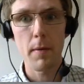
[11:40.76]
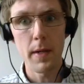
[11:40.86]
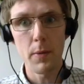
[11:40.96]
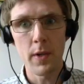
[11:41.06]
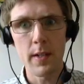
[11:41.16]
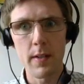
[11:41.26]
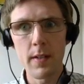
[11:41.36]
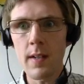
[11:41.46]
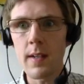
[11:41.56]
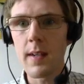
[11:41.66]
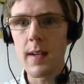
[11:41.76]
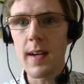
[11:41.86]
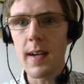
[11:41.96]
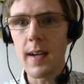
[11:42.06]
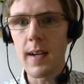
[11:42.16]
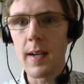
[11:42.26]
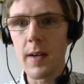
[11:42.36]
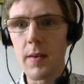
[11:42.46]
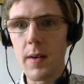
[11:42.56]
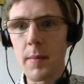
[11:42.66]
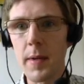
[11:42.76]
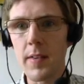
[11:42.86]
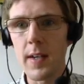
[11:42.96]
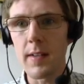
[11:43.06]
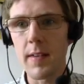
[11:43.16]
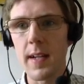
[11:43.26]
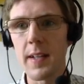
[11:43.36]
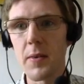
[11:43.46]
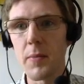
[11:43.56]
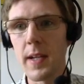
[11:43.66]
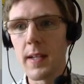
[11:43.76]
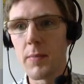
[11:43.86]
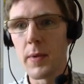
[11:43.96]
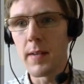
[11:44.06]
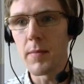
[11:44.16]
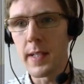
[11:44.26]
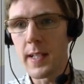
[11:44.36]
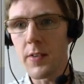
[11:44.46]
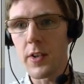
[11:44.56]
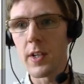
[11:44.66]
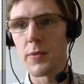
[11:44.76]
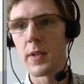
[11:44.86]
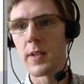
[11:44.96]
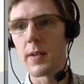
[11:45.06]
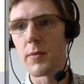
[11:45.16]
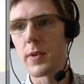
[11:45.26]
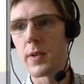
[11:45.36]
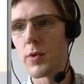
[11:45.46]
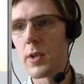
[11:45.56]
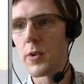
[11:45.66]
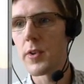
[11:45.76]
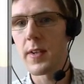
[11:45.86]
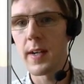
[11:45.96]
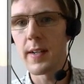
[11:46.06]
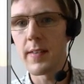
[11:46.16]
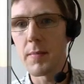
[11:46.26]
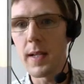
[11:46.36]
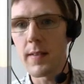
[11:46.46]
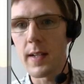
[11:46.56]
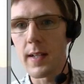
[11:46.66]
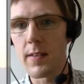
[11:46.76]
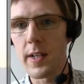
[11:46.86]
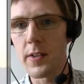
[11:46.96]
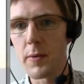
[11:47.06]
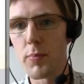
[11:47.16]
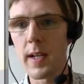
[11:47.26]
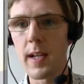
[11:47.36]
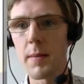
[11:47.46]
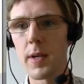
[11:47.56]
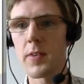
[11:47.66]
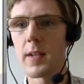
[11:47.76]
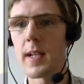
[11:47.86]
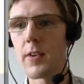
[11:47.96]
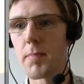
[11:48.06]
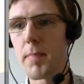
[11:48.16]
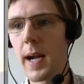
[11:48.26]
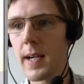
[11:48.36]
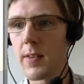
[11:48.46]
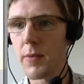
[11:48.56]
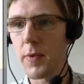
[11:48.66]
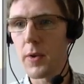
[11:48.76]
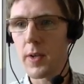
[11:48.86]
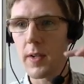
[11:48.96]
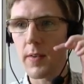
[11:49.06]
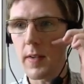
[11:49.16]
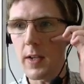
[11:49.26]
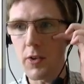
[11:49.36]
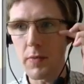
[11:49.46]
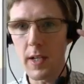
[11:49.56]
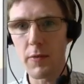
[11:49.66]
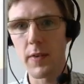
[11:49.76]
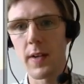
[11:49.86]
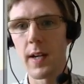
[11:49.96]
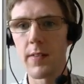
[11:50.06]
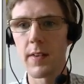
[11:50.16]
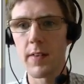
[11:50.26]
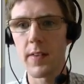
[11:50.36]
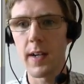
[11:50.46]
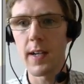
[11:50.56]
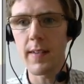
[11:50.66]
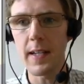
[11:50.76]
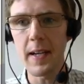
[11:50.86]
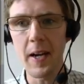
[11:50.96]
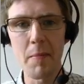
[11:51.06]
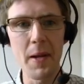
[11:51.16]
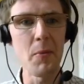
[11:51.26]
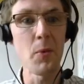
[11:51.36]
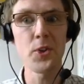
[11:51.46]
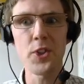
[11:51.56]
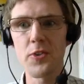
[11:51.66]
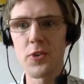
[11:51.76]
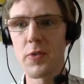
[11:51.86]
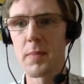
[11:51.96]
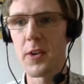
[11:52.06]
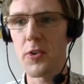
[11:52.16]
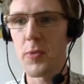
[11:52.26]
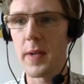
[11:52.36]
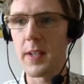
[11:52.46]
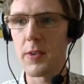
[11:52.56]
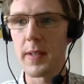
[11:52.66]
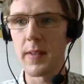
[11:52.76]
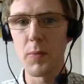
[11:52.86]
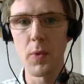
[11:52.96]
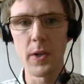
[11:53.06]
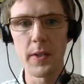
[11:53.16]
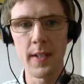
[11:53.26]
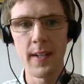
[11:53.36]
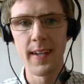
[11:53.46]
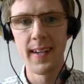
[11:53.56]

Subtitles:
Meanwhile, I'm excited to say that we did secure funding for a Royal Society meeting entitled Bringing Abiotic Nature Back into Focus, EGVs for Science and Society. It was scheduled for March 2021,